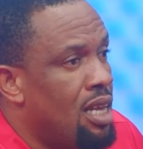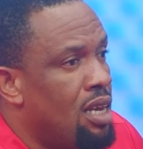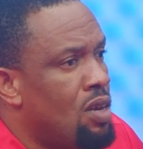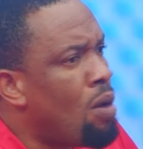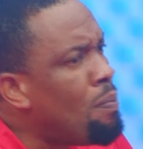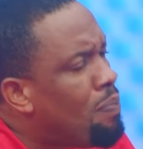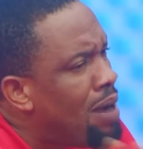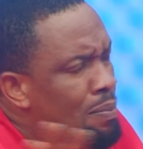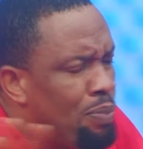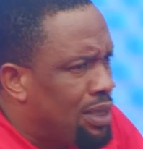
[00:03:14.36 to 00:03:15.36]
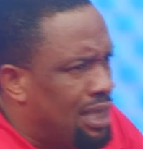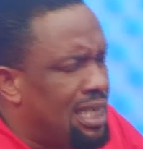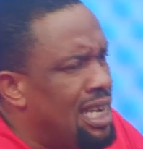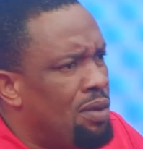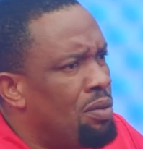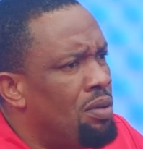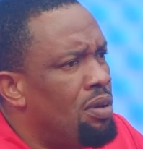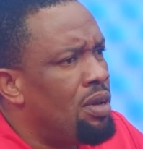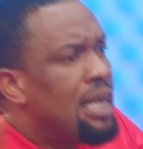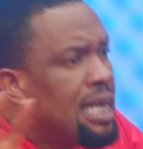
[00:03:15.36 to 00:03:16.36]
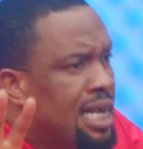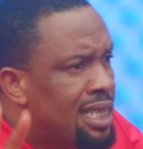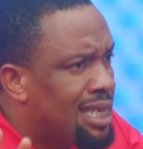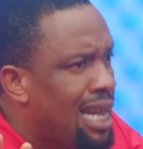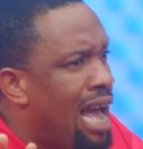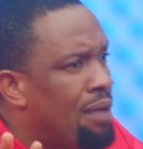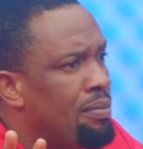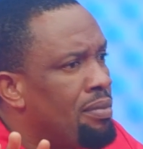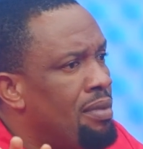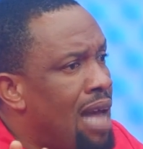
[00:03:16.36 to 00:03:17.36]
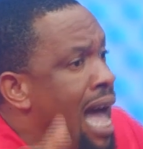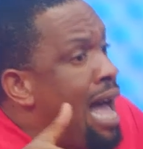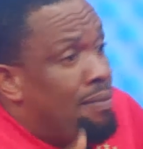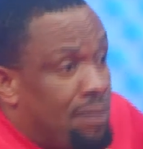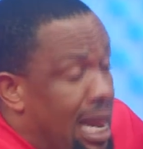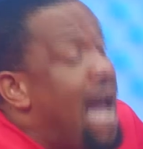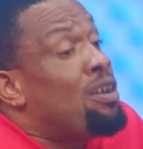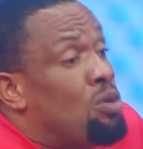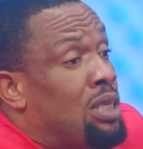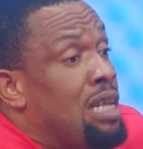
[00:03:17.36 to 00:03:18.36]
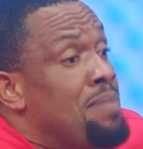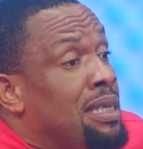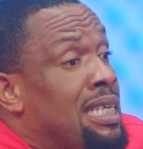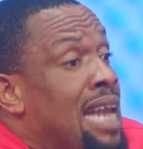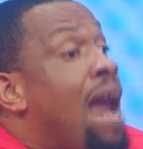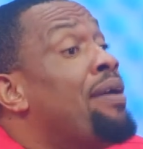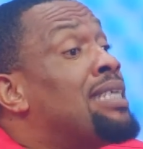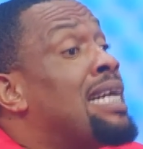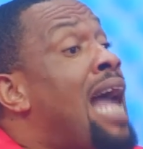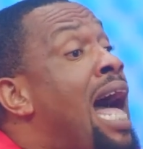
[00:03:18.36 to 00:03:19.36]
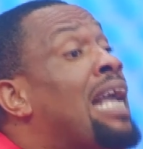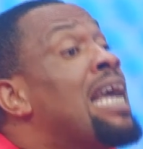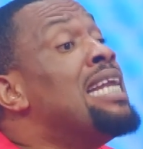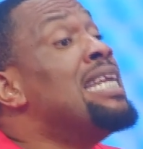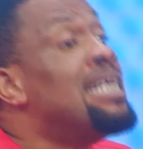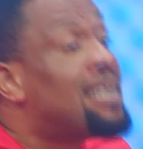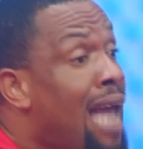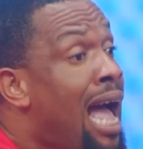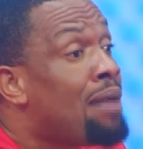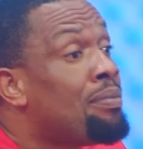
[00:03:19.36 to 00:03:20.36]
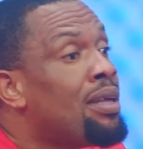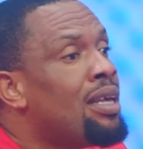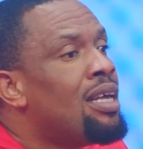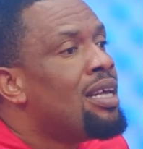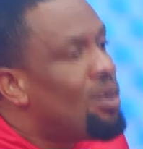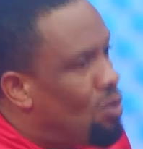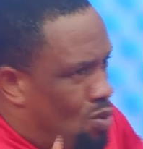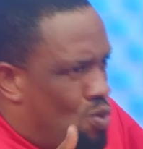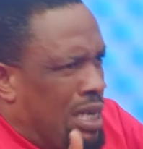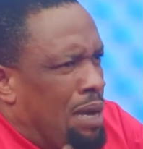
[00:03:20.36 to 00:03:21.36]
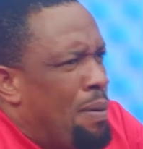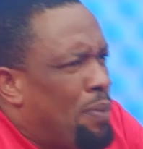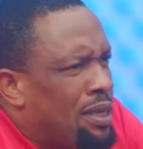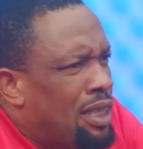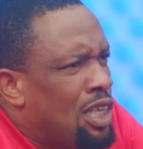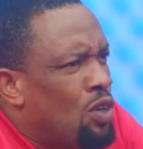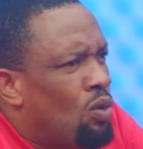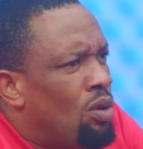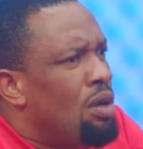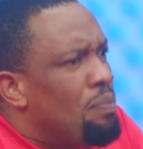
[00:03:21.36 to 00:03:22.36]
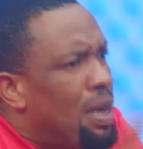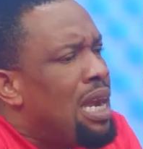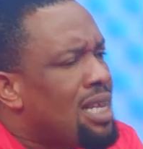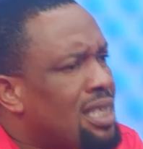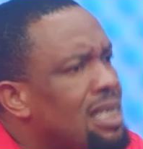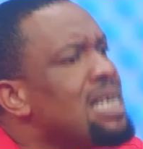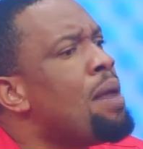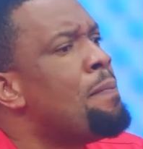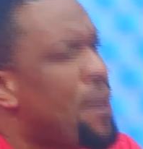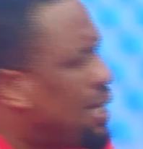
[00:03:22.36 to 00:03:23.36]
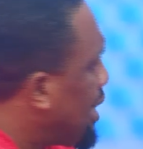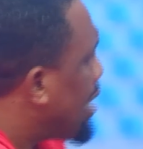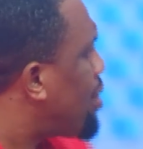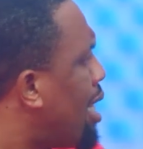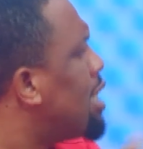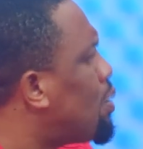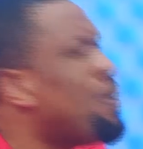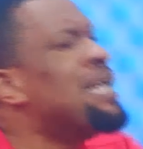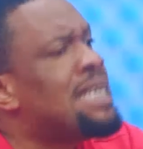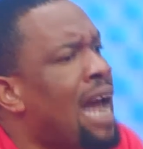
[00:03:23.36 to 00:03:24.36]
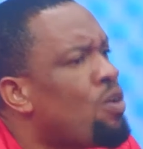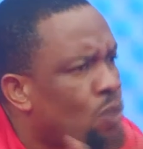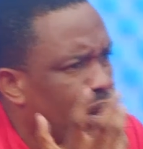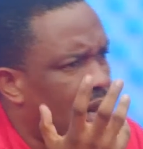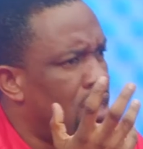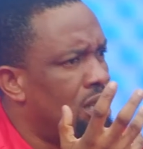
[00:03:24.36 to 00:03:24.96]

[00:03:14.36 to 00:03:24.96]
Don't blame Pochettino. He needs time. I do still maintain that Eric Ten Hag needs time. Whatever Pochettino. But let's see the basic things being done well.